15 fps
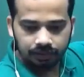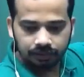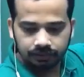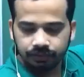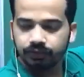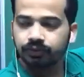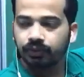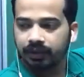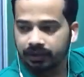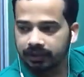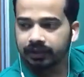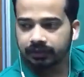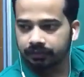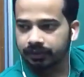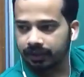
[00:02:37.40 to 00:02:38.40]
usual
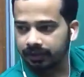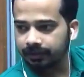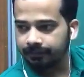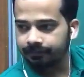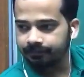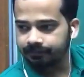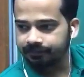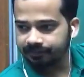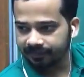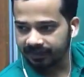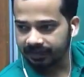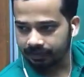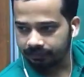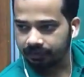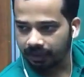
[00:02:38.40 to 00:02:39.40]
thing, okay?
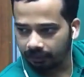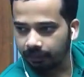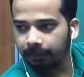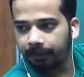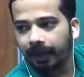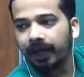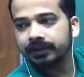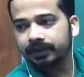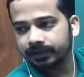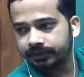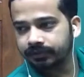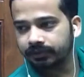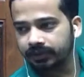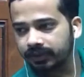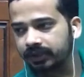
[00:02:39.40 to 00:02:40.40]
You will have a path
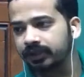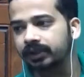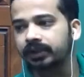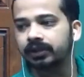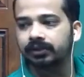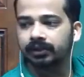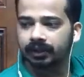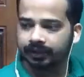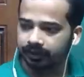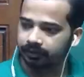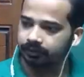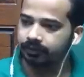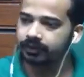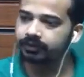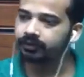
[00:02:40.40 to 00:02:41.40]
actually, later
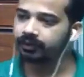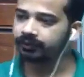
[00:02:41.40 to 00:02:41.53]
you need to